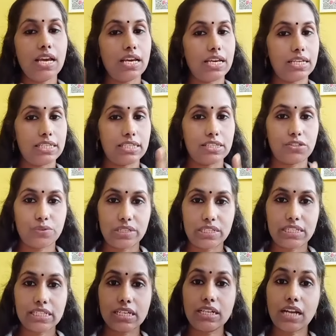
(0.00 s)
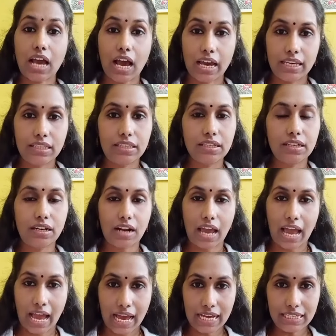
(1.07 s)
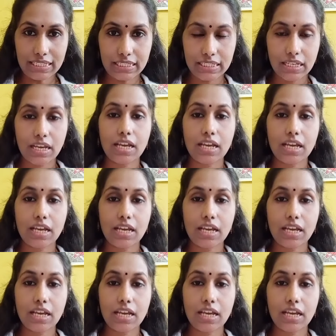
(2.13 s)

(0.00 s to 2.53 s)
It is written either as